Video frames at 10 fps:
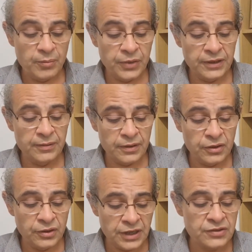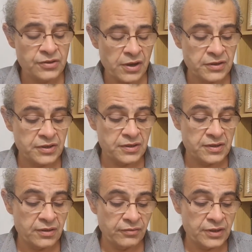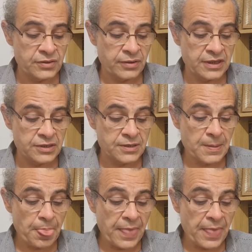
but you need to ask yourself these questions.